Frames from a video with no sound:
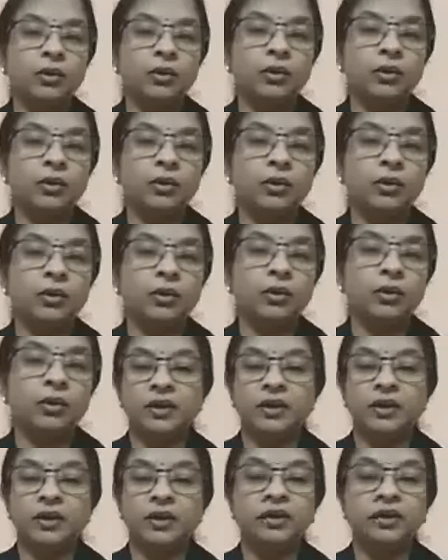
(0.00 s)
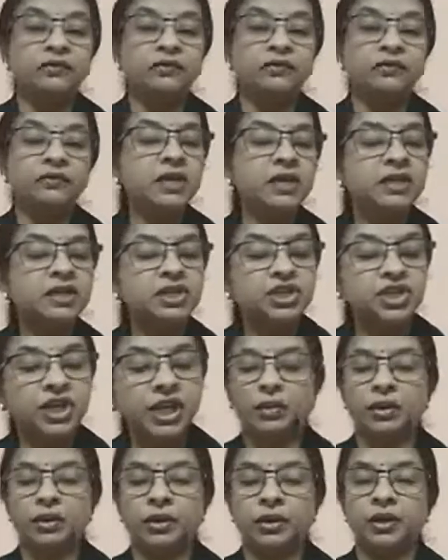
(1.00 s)
power, when we share
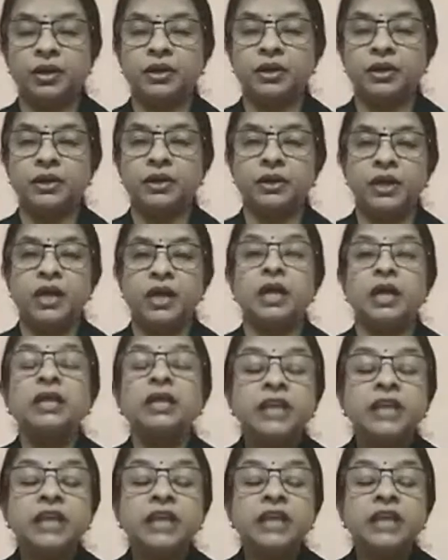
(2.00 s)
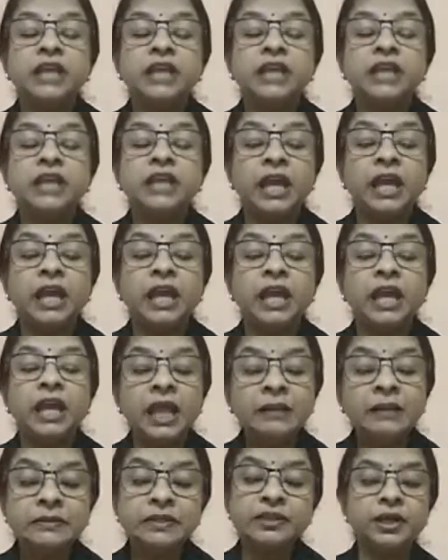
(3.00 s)
power, it helps to
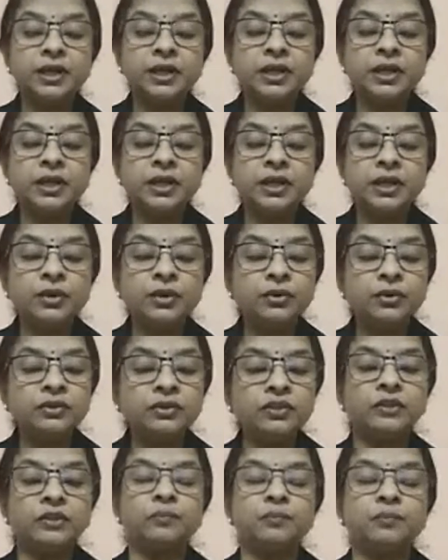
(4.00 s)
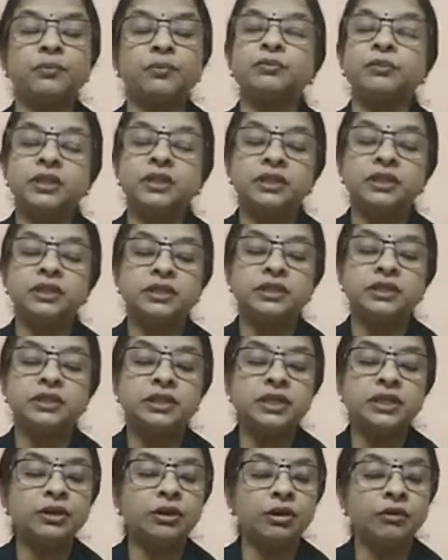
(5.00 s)
reduce the possibility of
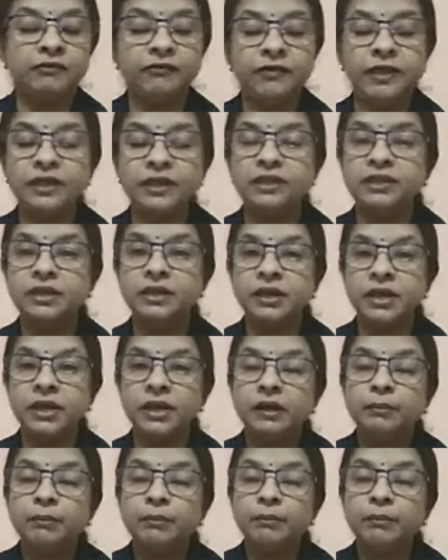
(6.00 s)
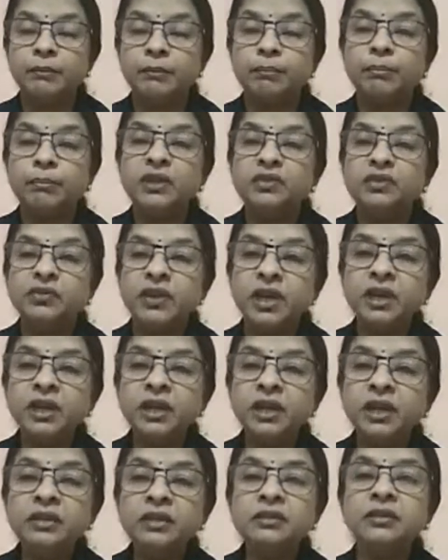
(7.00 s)
conflict between the
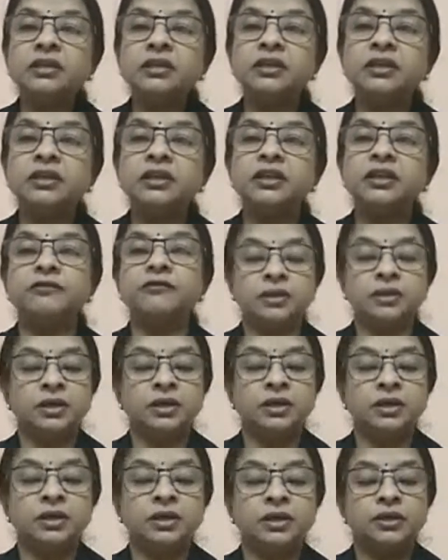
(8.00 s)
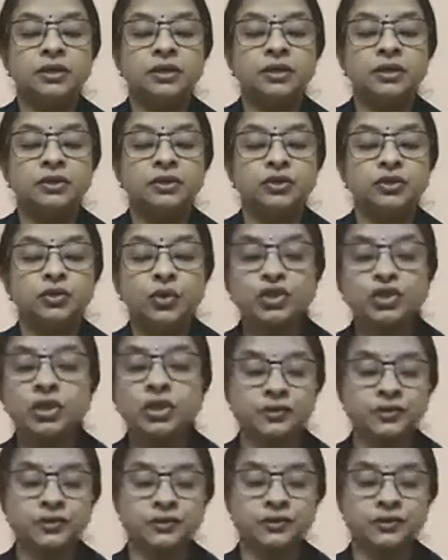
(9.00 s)
different social groups.